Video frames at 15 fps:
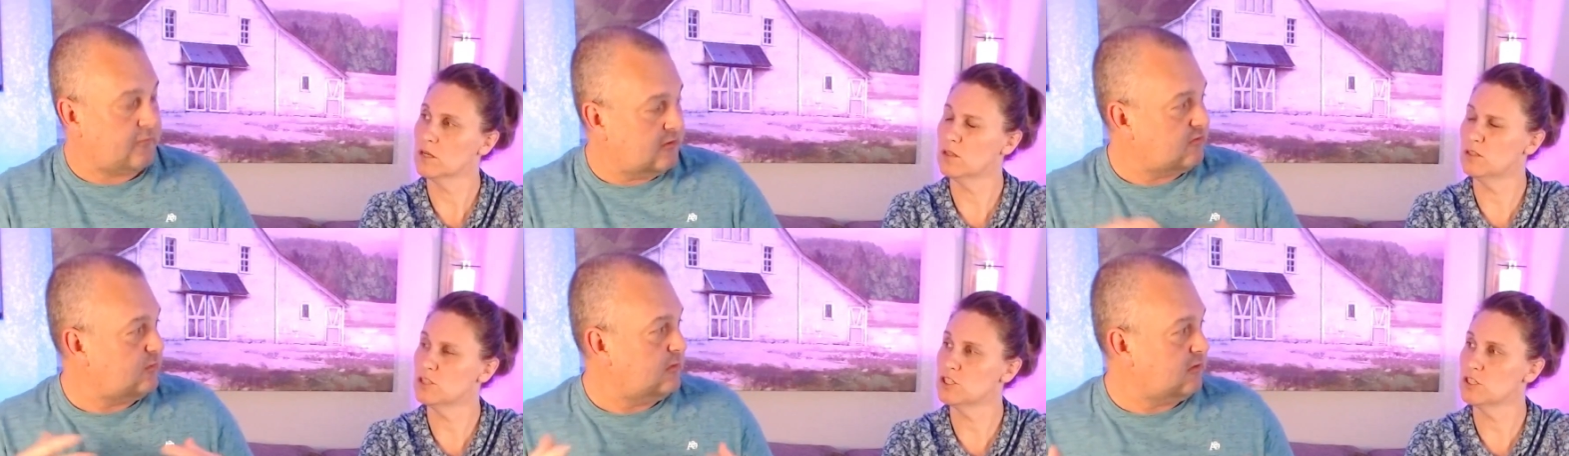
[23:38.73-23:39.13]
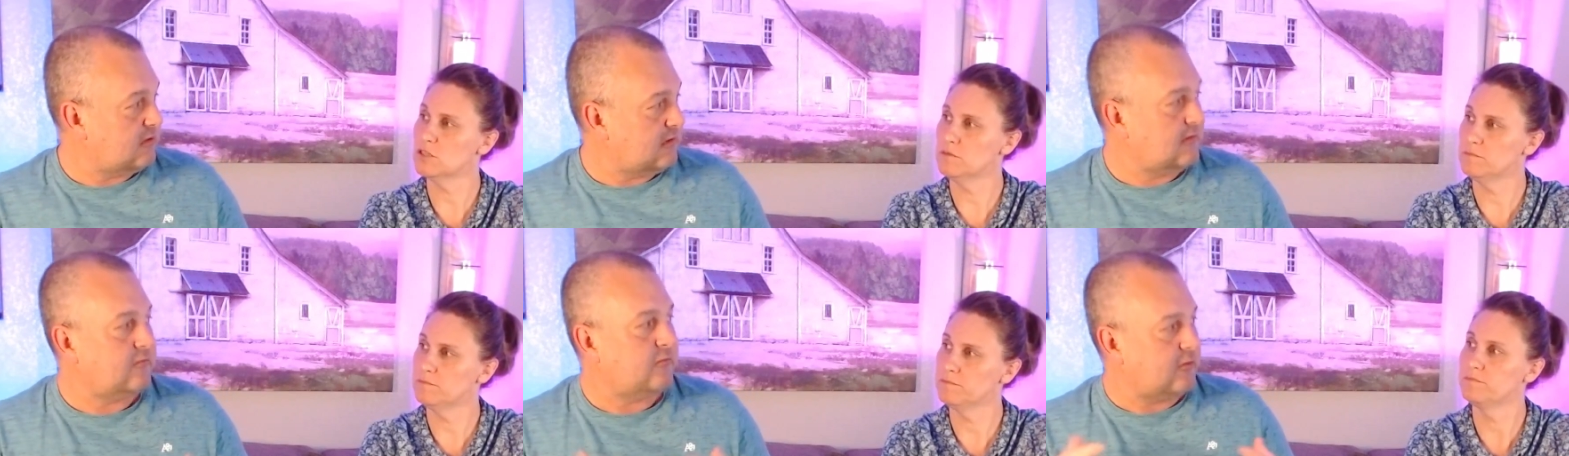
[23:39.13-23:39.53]

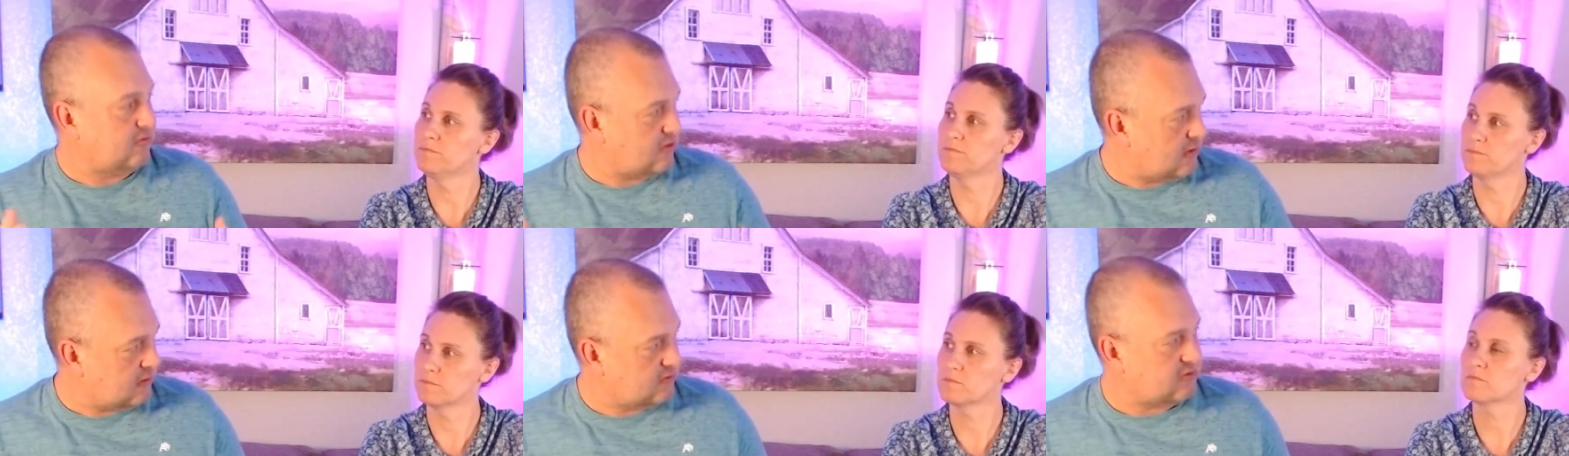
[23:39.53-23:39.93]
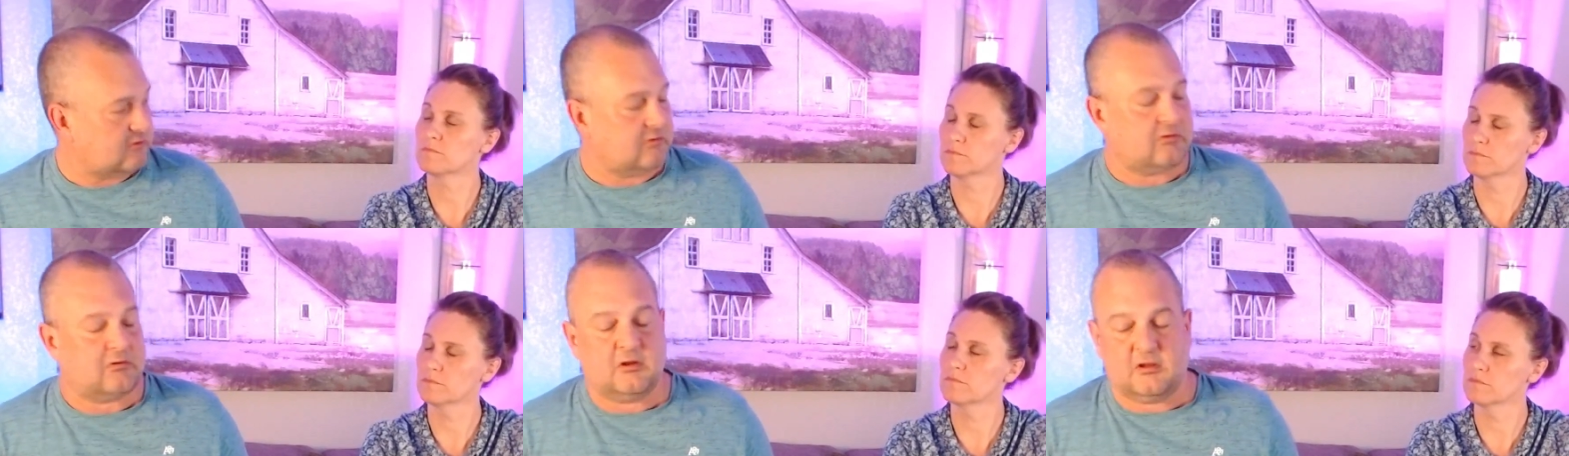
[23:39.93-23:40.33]
Speaker 1: music, French
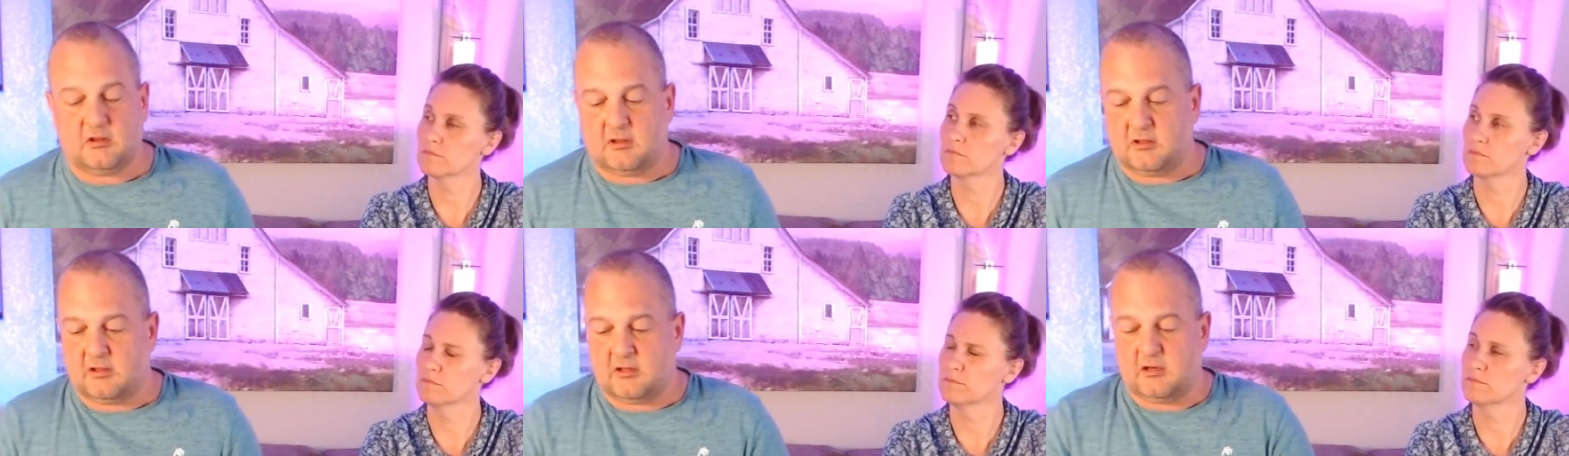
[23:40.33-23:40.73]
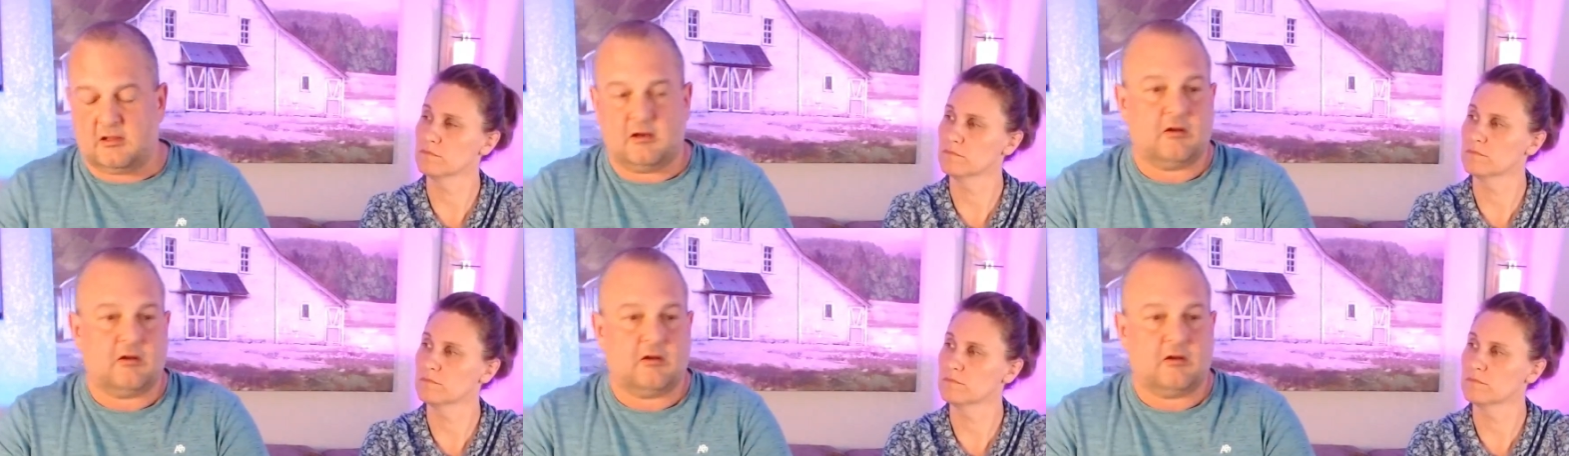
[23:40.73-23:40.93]
culture in it.